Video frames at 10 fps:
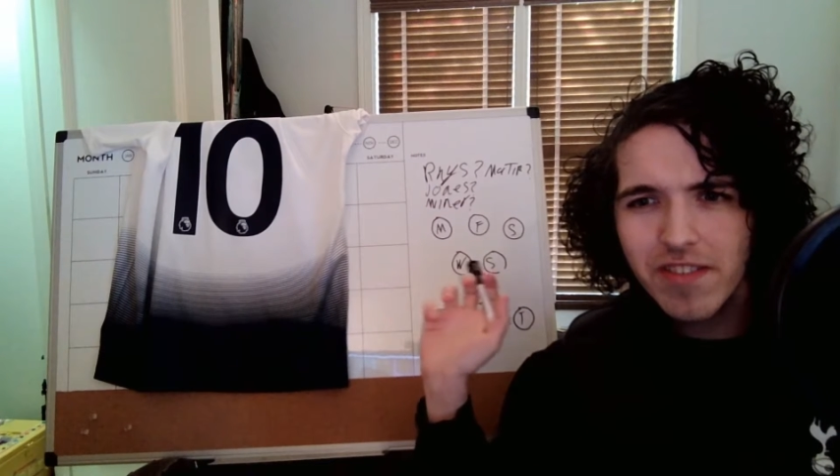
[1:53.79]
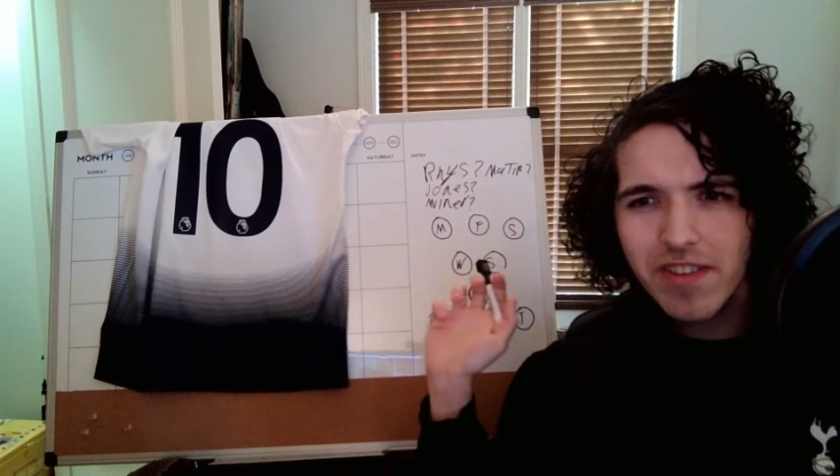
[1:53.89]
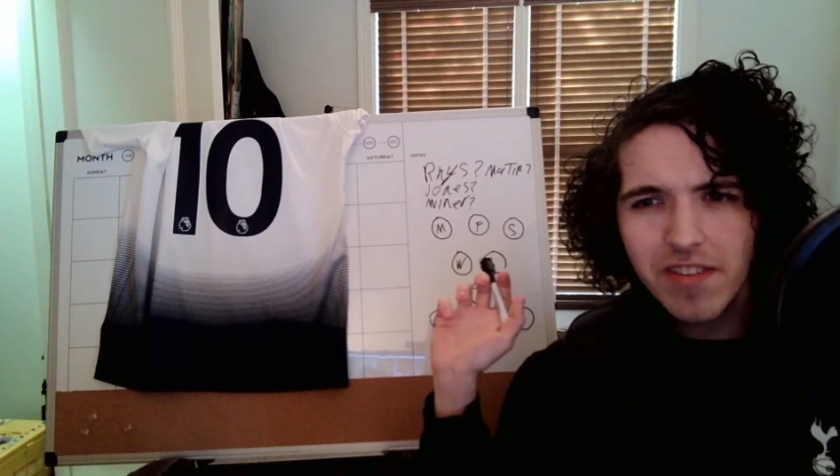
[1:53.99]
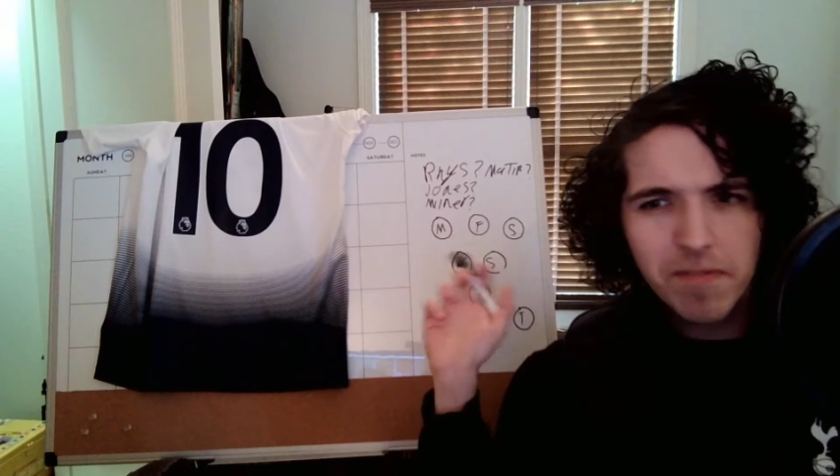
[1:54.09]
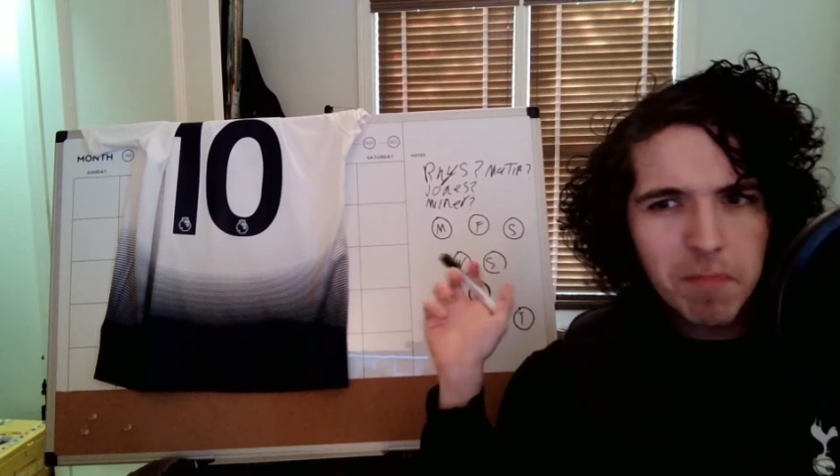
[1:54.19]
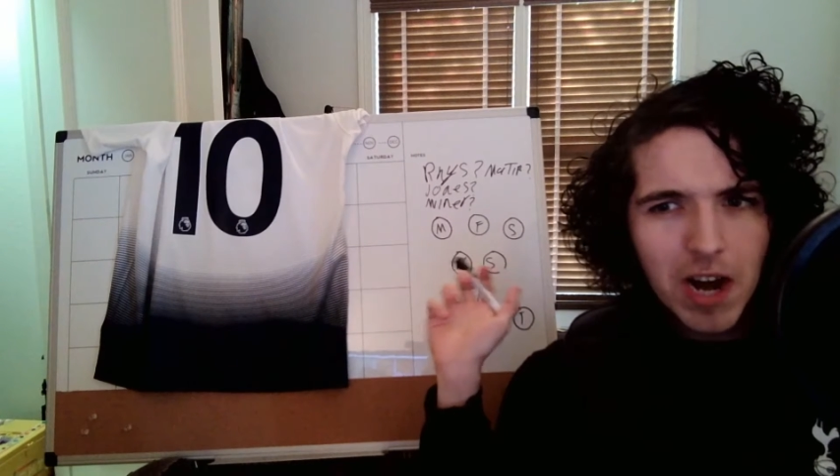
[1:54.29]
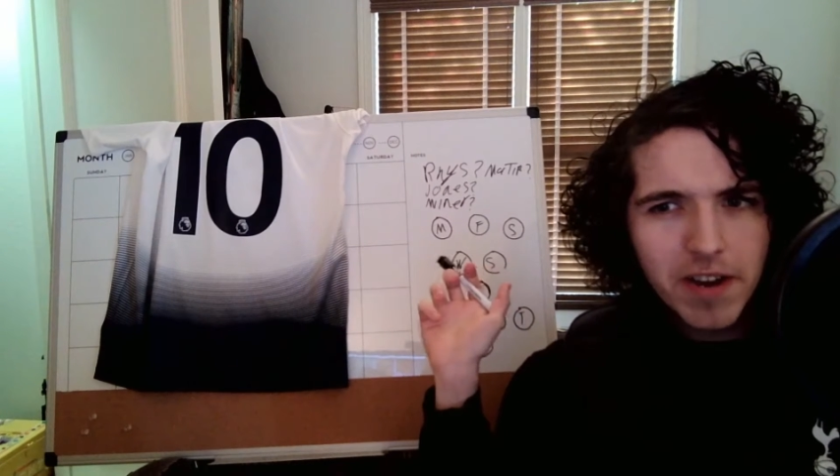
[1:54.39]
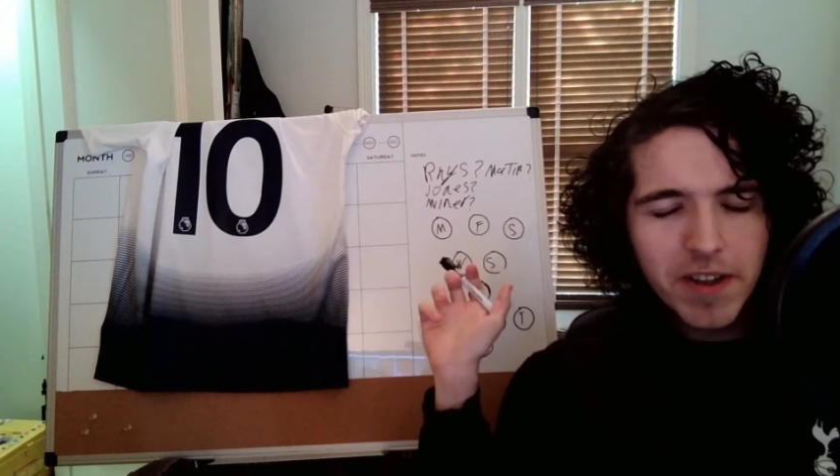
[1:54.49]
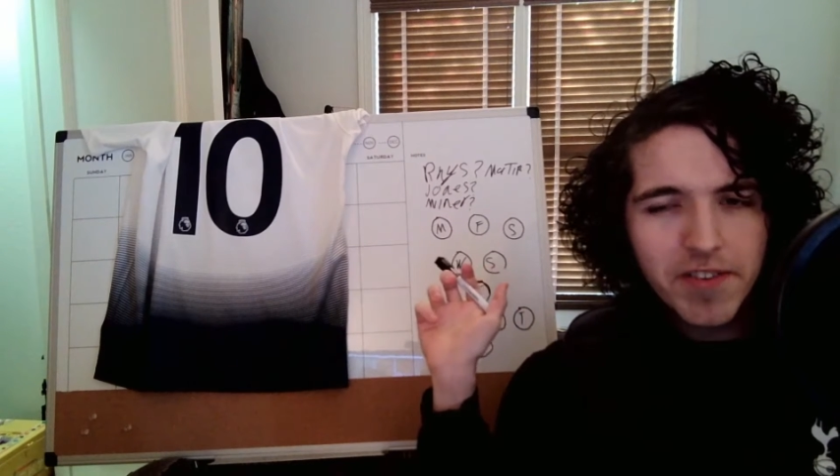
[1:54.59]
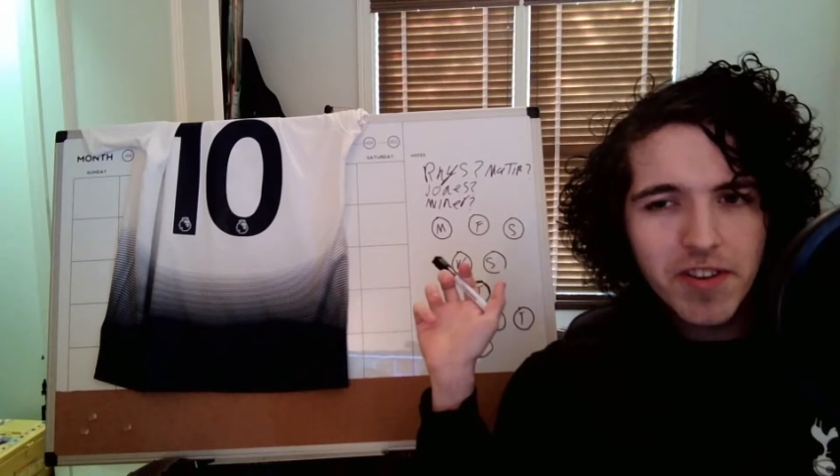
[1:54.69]
does
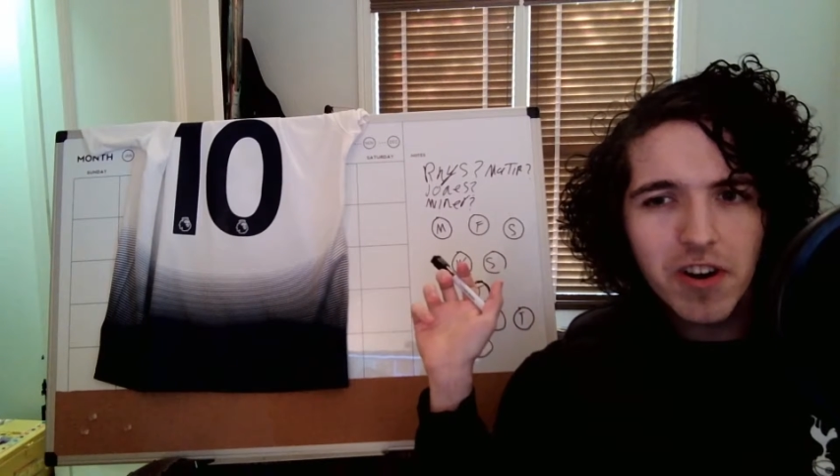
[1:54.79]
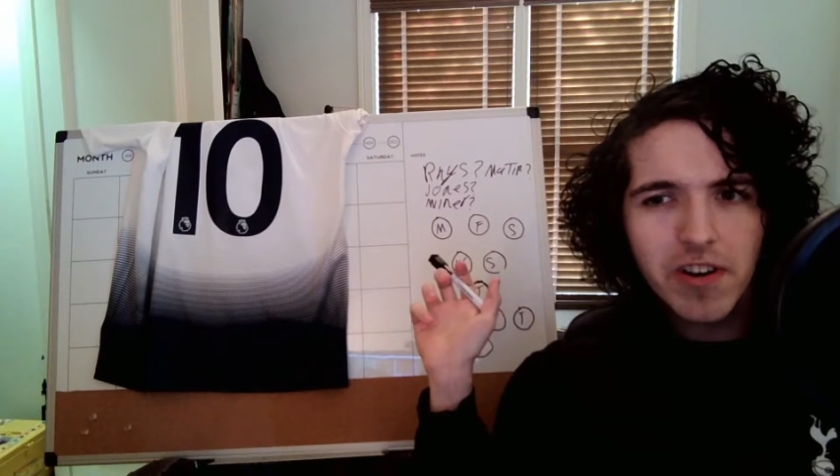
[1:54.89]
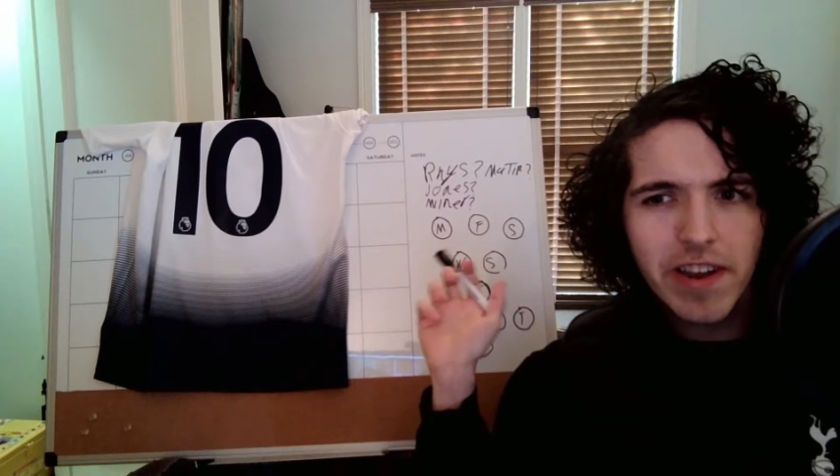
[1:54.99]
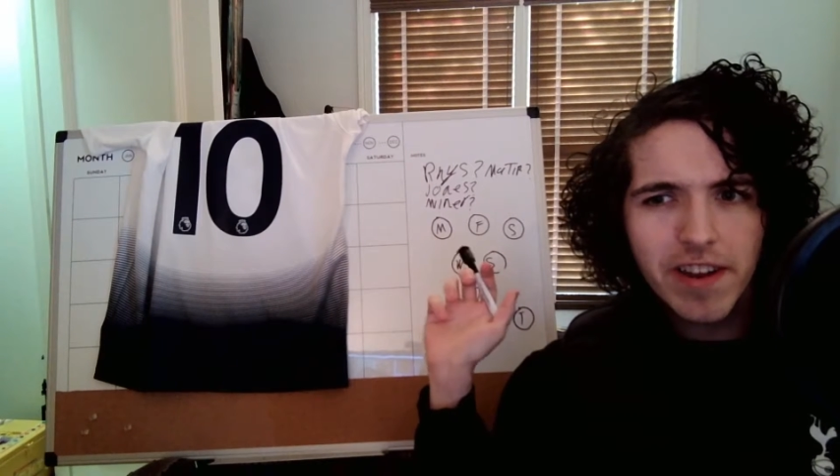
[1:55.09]
Mane start?